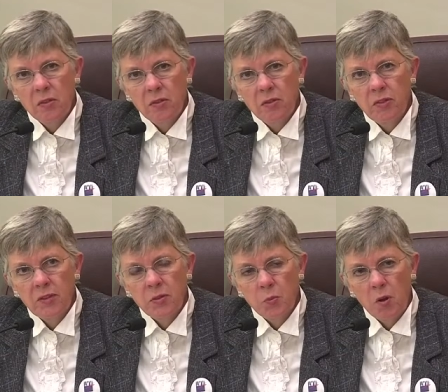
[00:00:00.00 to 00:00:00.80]

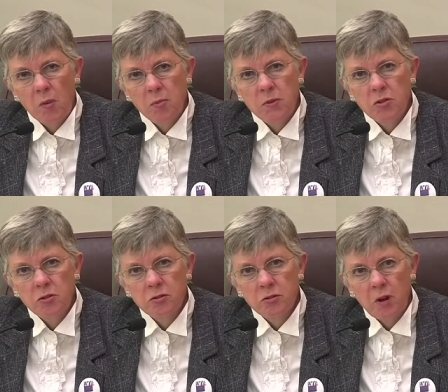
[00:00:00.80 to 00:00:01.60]
that the problem that you're
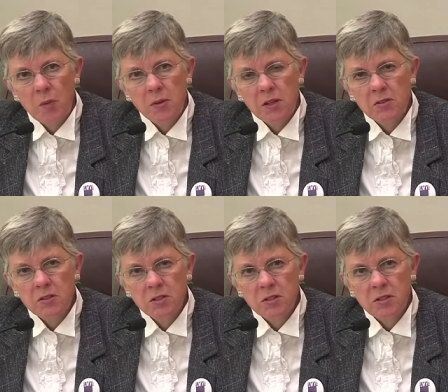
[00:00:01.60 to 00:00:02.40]
describing is
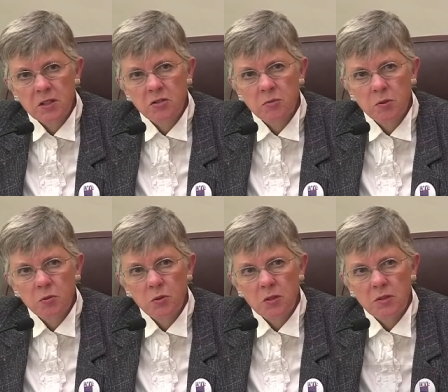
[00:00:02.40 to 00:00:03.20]
the distinction
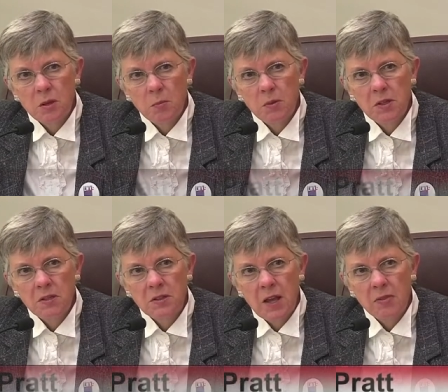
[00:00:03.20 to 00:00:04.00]
between somebody
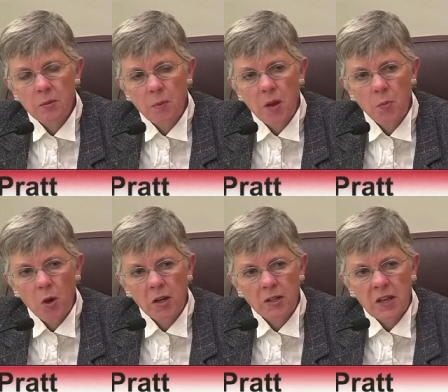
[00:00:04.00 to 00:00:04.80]
saying that my
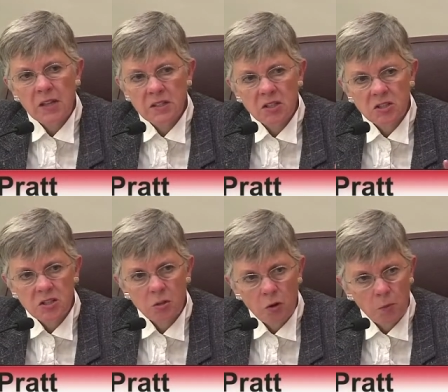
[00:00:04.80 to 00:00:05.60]
product has
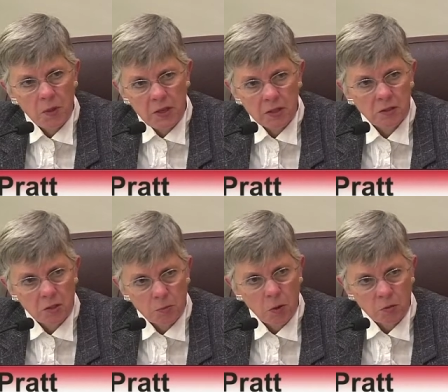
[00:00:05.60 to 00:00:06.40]
zero peanut
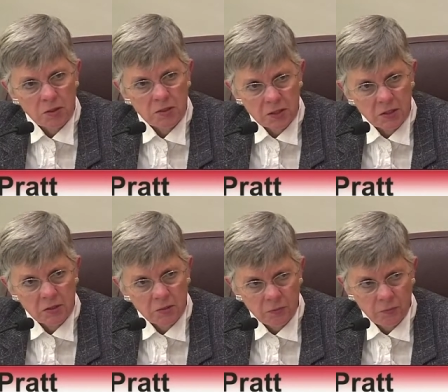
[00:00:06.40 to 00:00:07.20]
components in
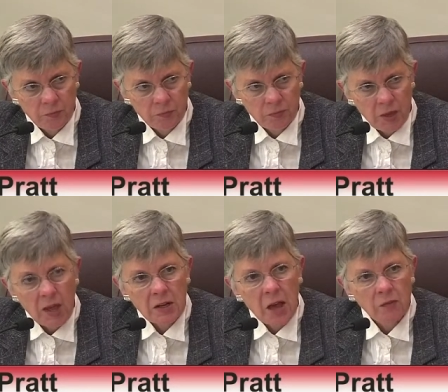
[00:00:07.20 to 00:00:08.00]
it
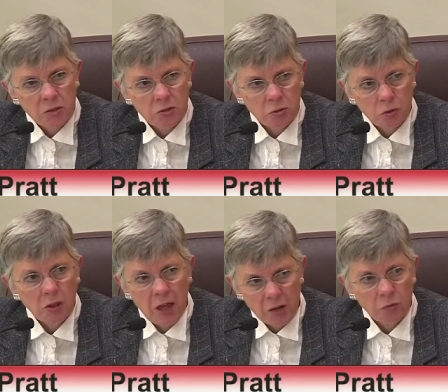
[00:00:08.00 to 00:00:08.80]
and having to do a
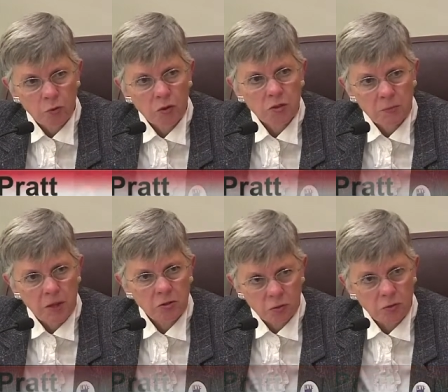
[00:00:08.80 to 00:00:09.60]
lot of work to
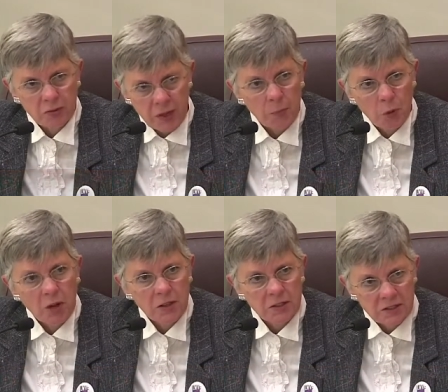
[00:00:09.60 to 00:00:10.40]
make sure that that
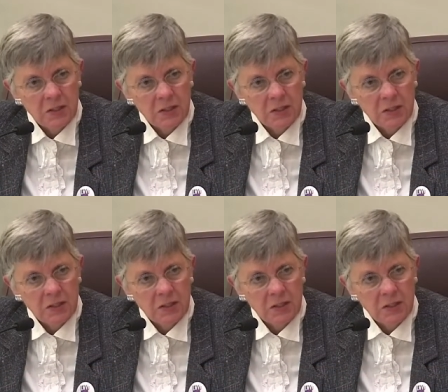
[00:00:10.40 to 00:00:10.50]
product